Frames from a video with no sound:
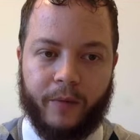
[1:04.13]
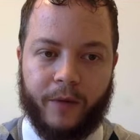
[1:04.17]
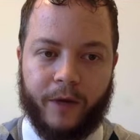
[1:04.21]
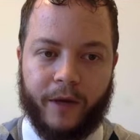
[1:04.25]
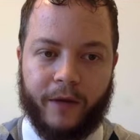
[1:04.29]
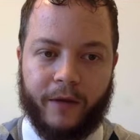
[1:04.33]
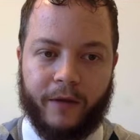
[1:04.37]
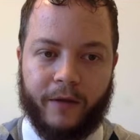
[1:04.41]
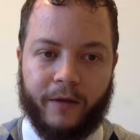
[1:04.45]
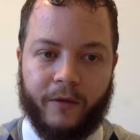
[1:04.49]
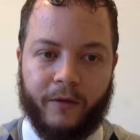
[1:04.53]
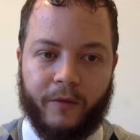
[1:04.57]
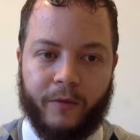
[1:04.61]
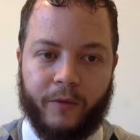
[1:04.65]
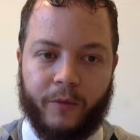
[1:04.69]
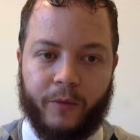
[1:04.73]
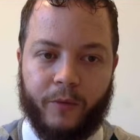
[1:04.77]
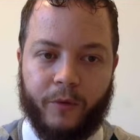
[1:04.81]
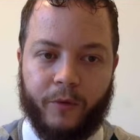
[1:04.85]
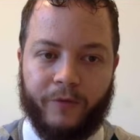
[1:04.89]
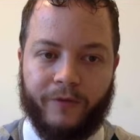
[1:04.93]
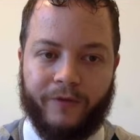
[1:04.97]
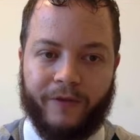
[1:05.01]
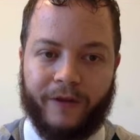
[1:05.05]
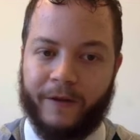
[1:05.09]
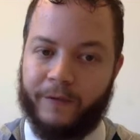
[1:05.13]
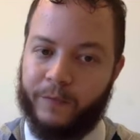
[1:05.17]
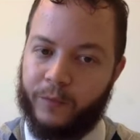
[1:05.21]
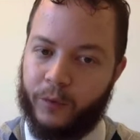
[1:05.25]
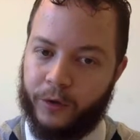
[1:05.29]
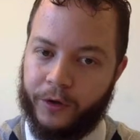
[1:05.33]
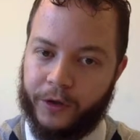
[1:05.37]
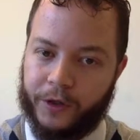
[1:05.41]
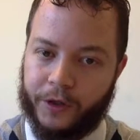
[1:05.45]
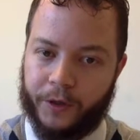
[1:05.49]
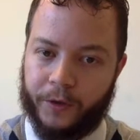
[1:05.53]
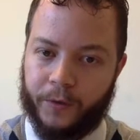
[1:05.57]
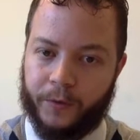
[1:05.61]
Python
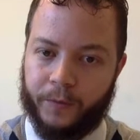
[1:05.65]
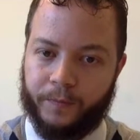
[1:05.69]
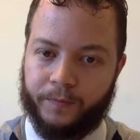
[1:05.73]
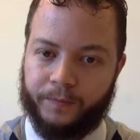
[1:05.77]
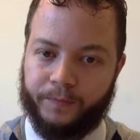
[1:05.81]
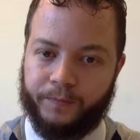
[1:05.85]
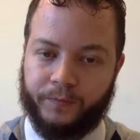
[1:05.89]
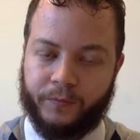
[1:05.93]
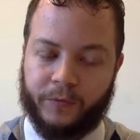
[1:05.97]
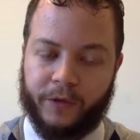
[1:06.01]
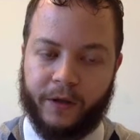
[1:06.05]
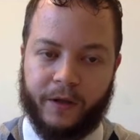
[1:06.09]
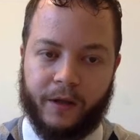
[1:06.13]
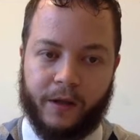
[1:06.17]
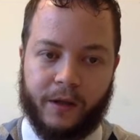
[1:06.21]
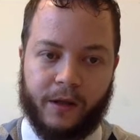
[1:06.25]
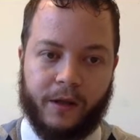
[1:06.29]
3.5.2. In this